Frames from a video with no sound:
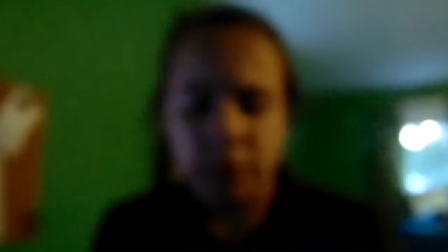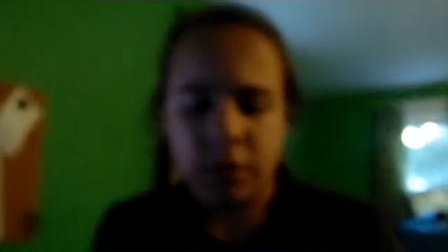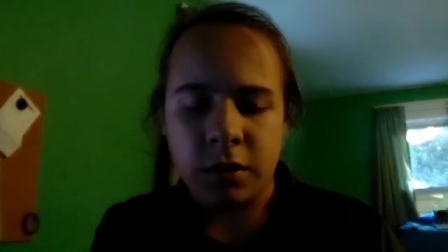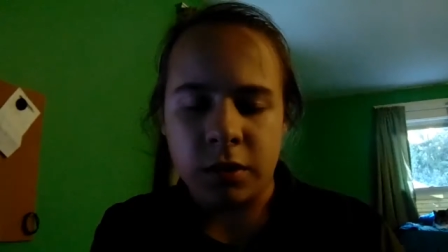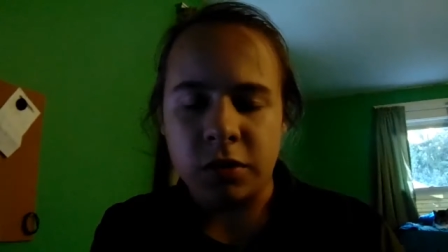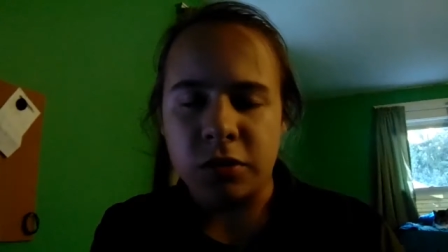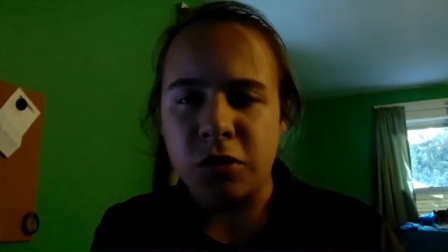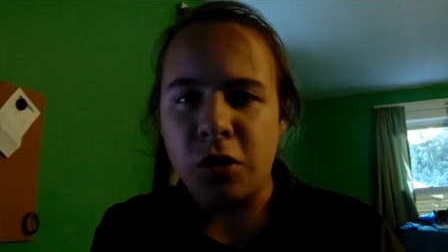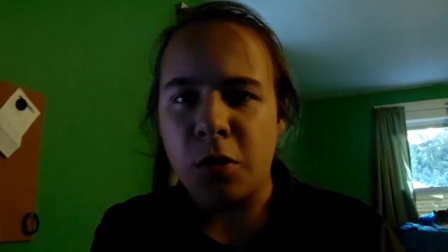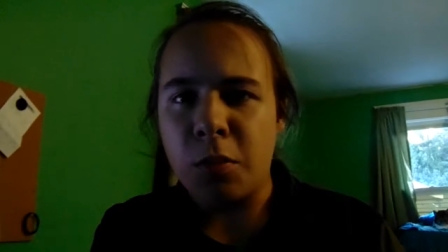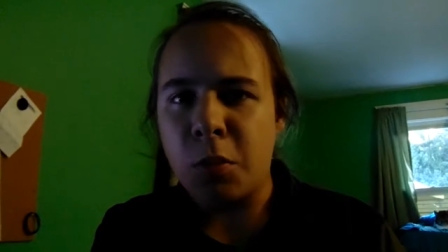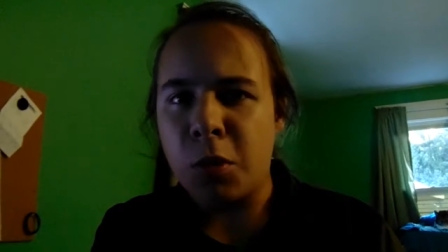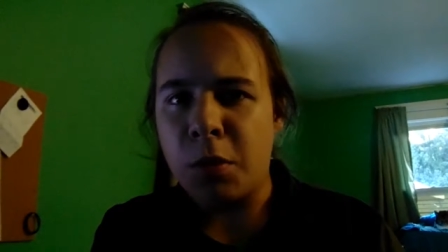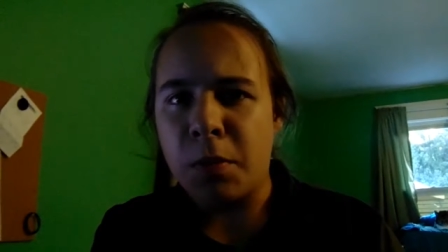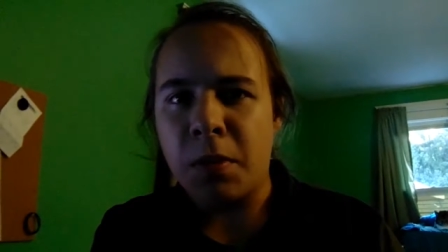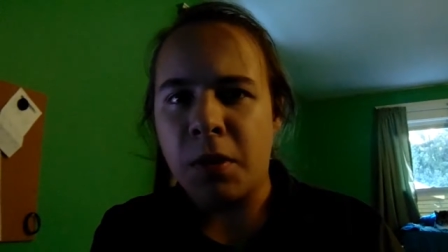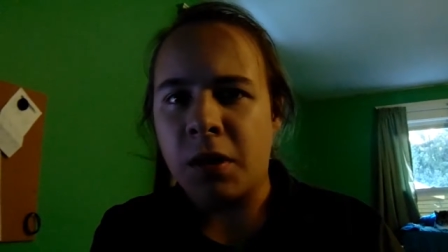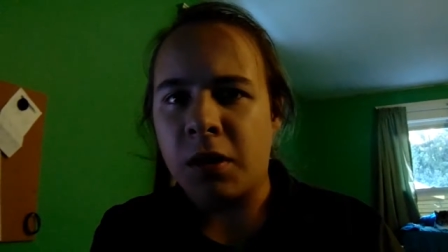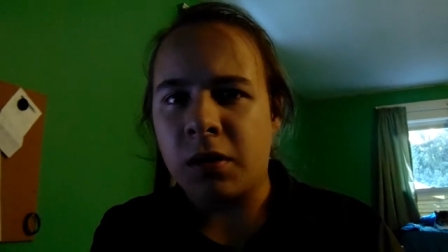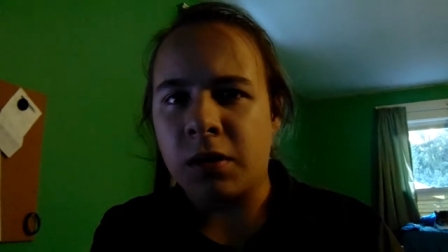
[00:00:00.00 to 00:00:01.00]
there's no more
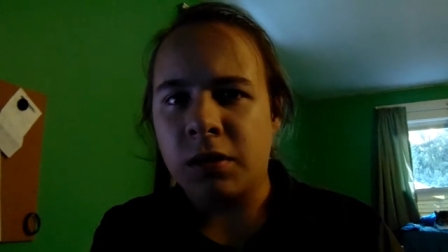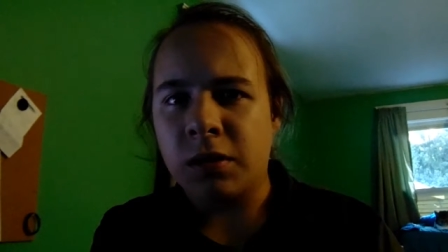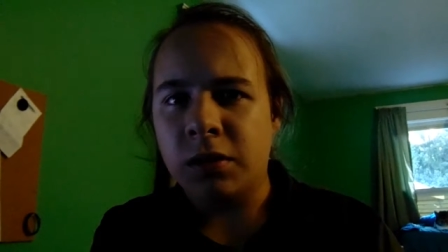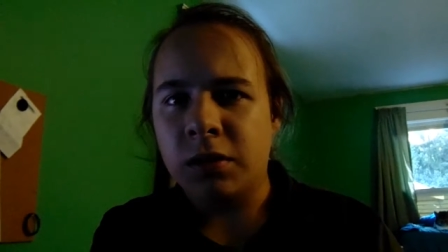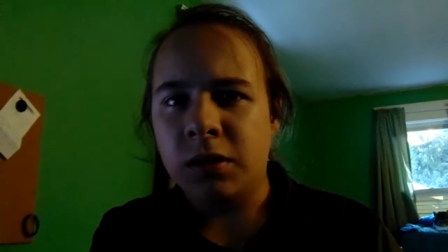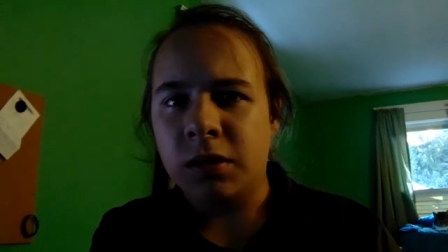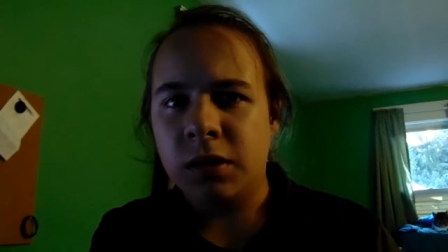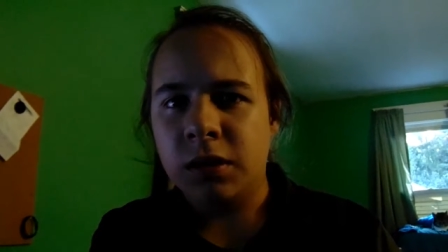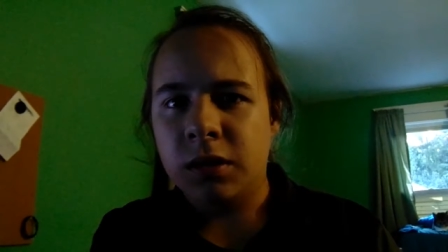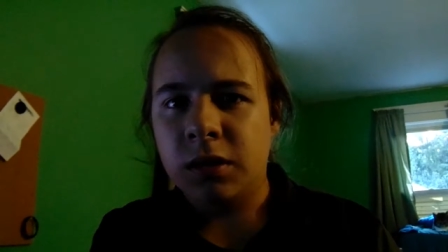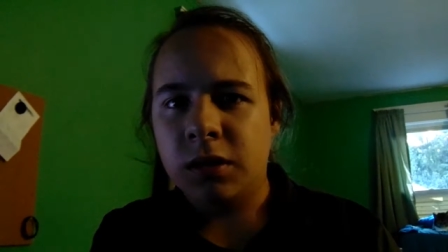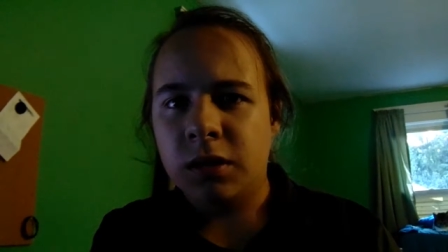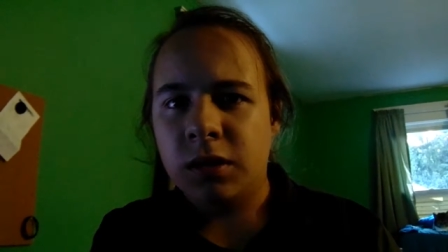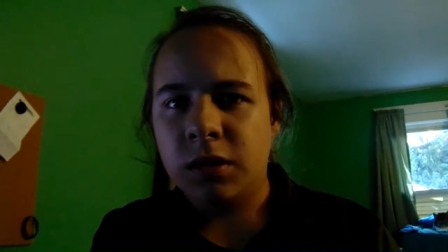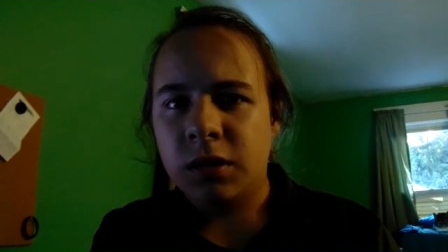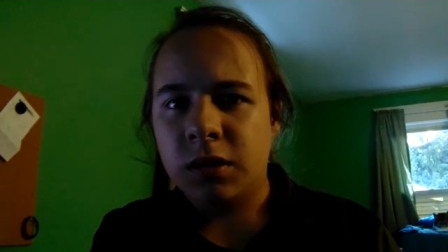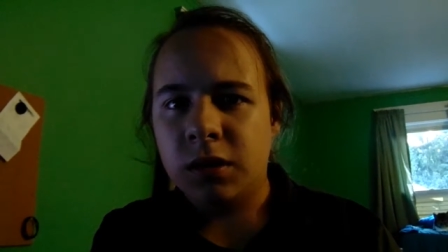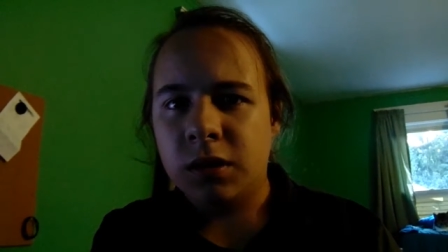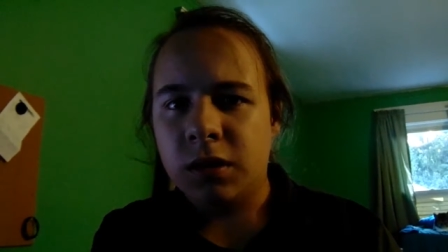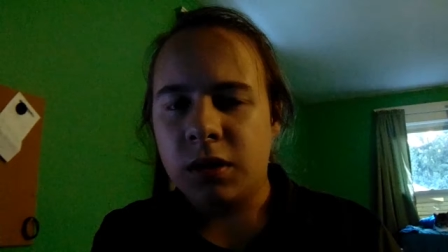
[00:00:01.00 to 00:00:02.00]
ball
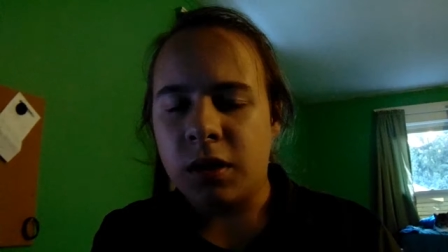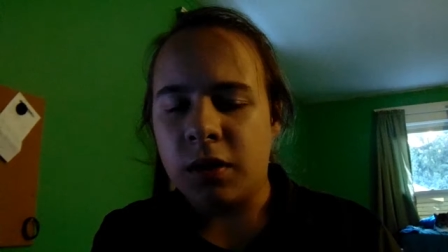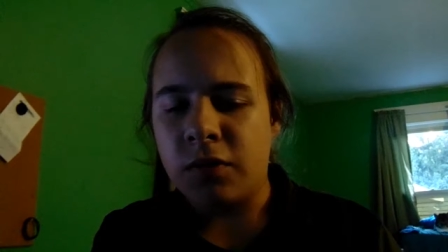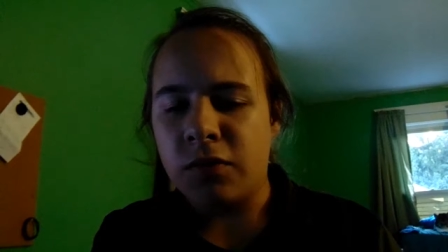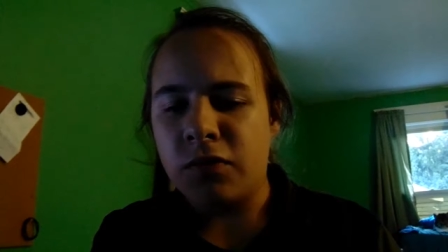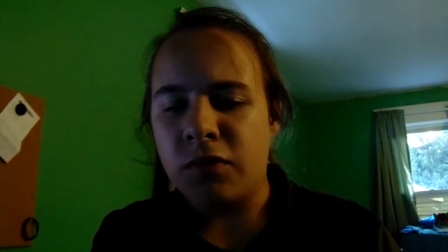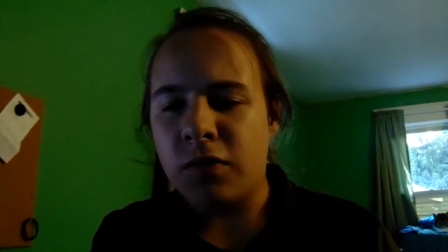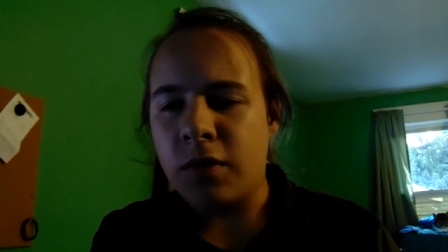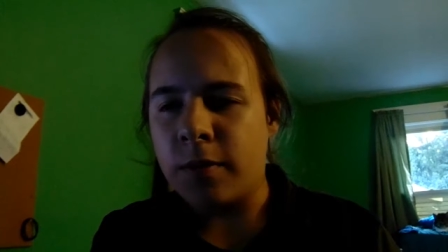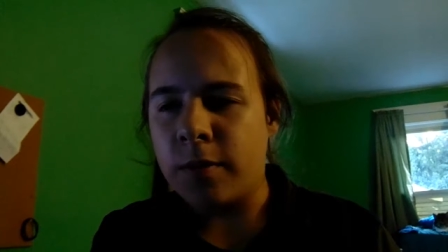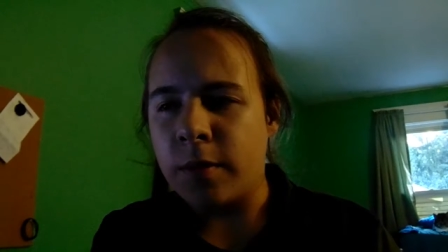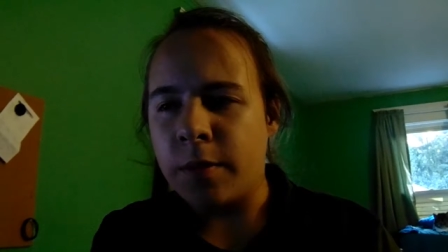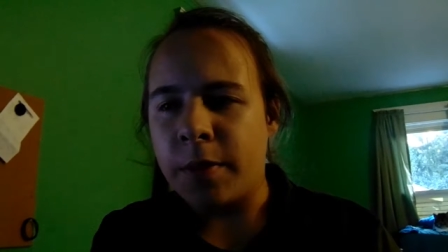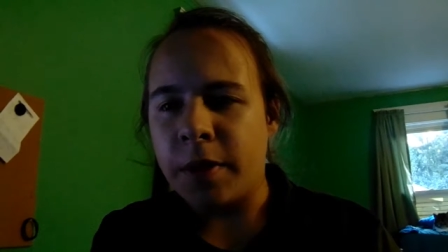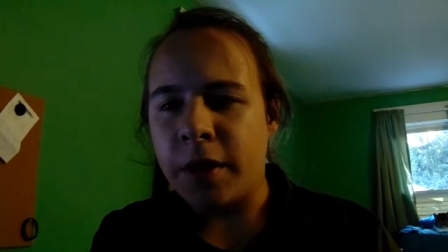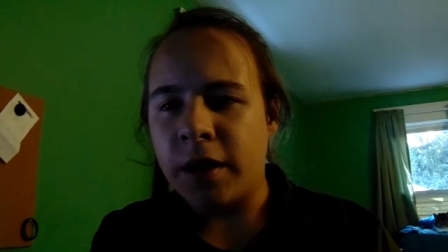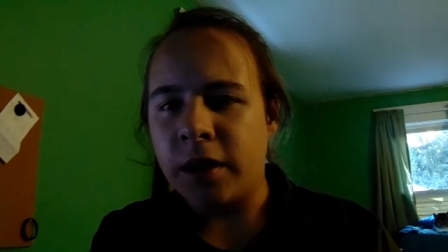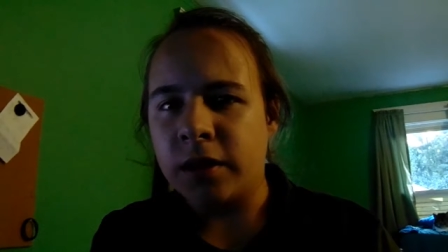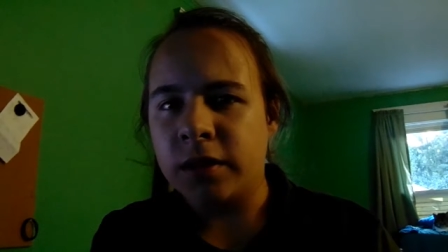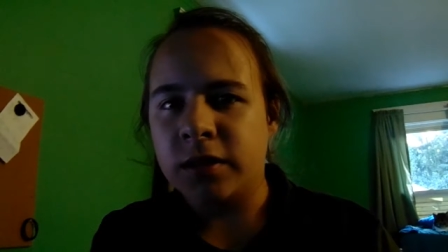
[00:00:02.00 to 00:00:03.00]
of rubber
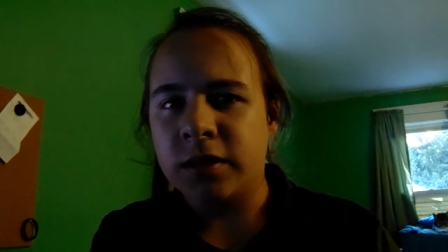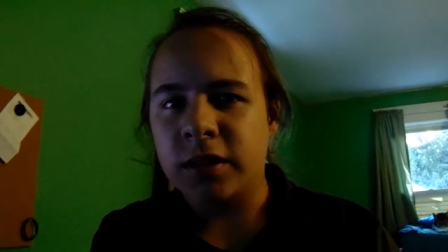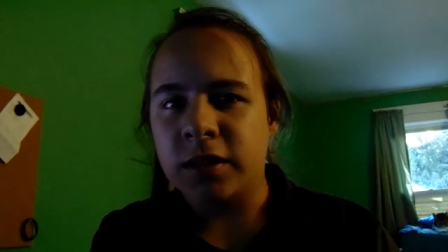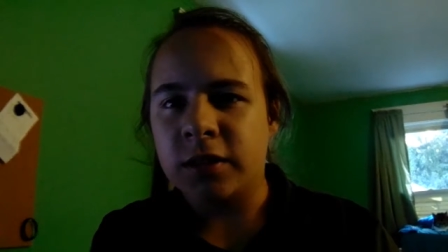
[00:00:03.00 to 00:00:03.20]
bands.